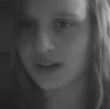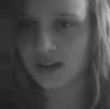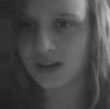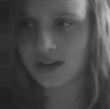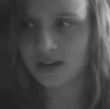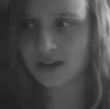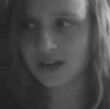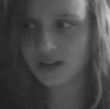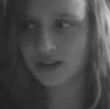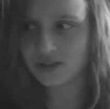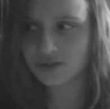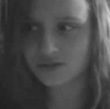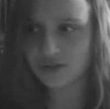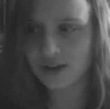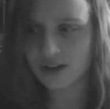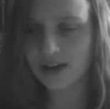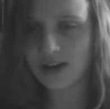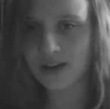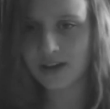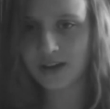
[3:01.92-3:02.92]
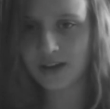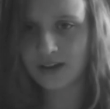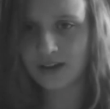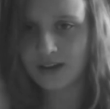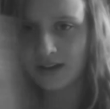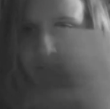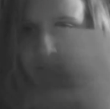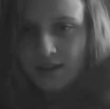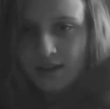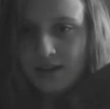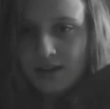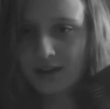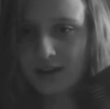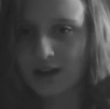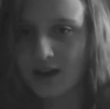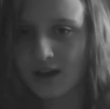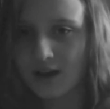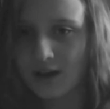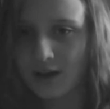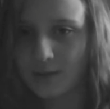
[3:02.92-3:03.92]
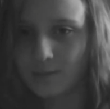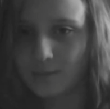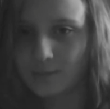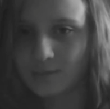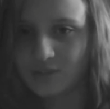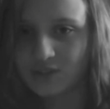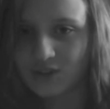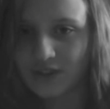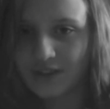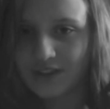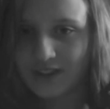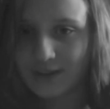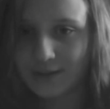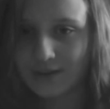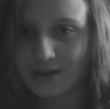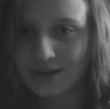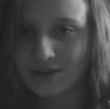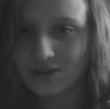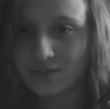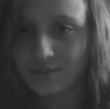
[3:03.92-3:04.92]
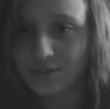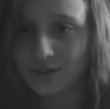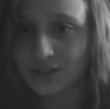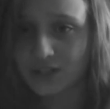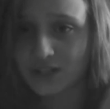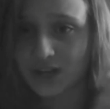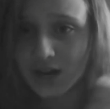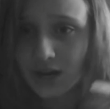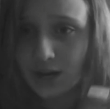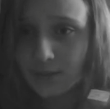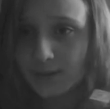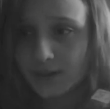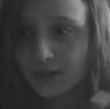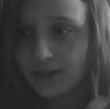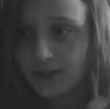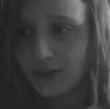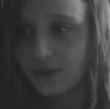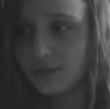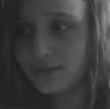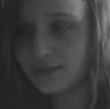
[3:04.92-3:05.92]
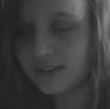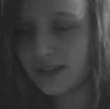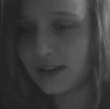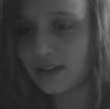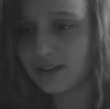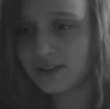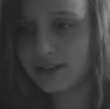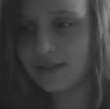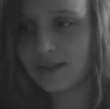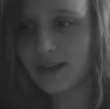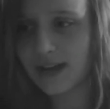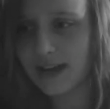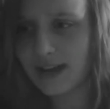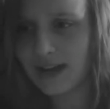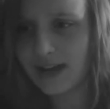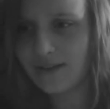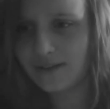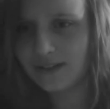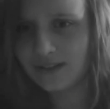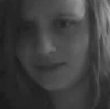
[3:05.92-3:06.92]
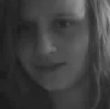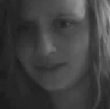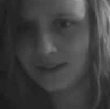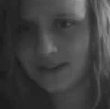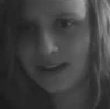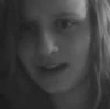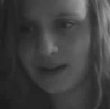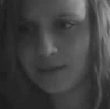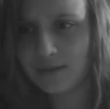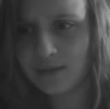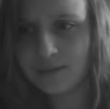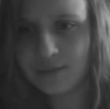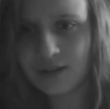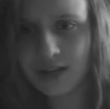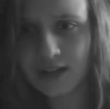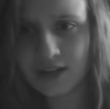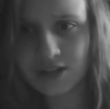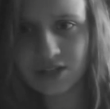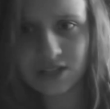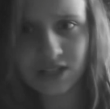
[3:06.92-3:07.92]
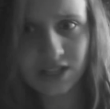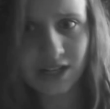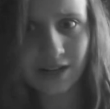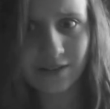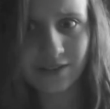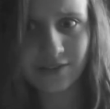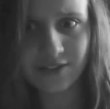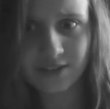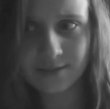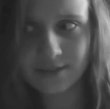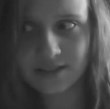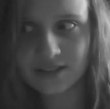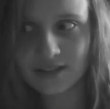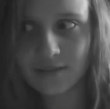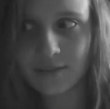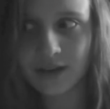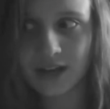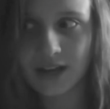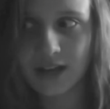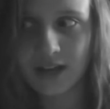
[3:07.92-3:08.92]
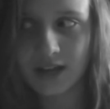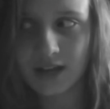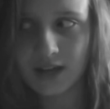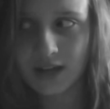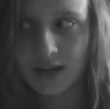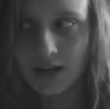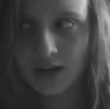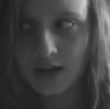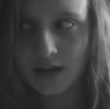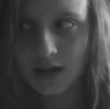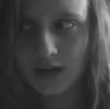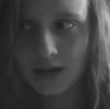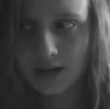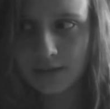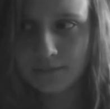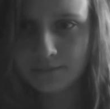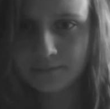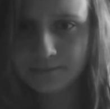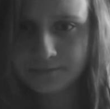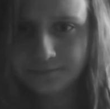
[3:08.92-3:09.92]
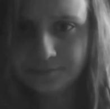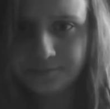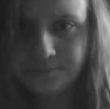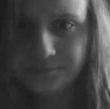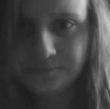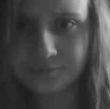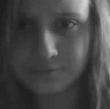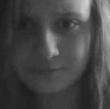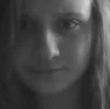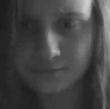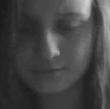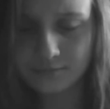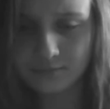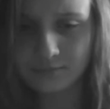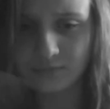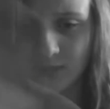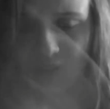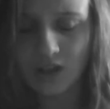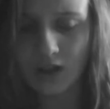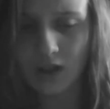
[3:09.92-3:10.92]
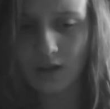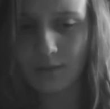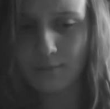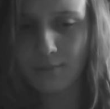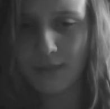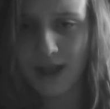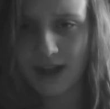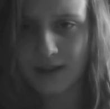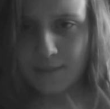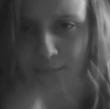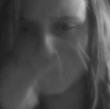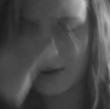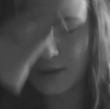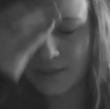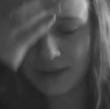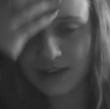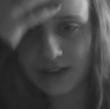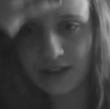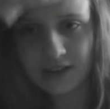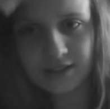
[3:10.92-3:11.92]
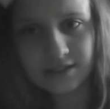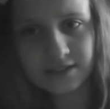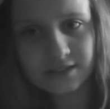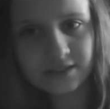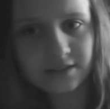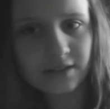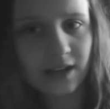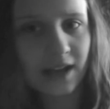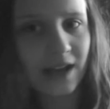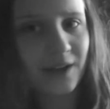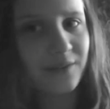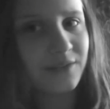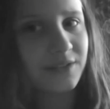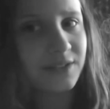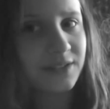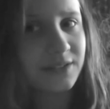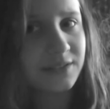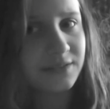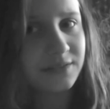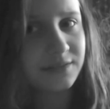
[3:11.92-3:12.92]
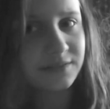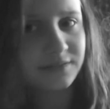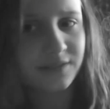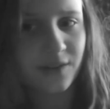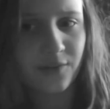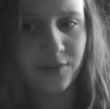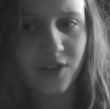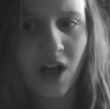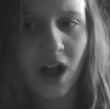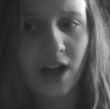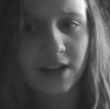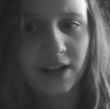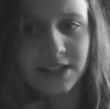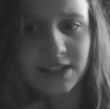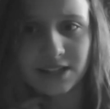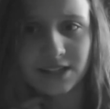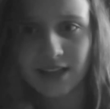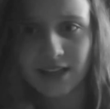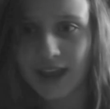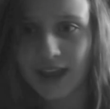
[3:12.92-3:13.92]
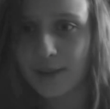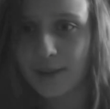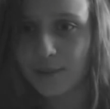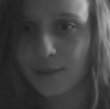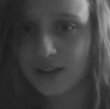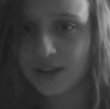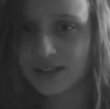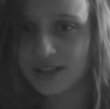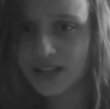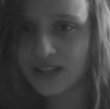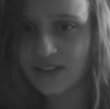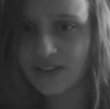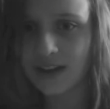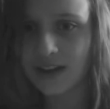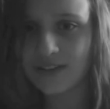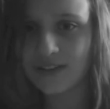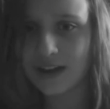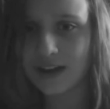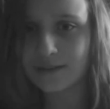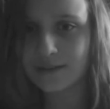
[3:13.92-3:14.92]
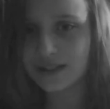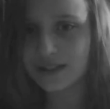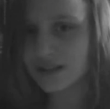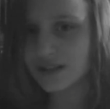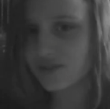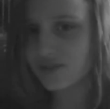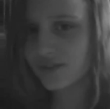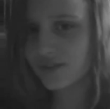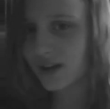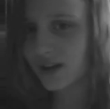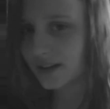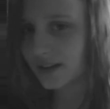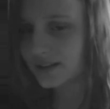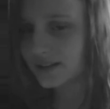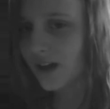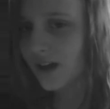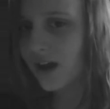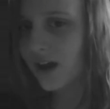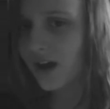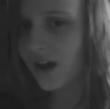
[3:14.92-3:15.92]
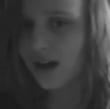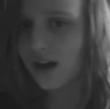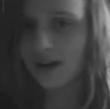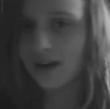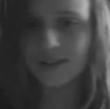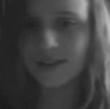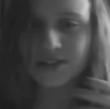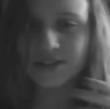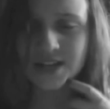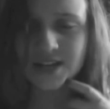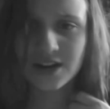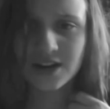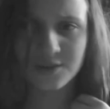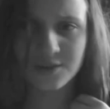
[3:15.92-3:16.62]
yesterday. So I think I'm going to do a book talk about those. And also I have a different camera, but I just thought I would film this on my MacBook because I have a vlogging camera and stuff, and I thought I was going to do vlogs on this channel.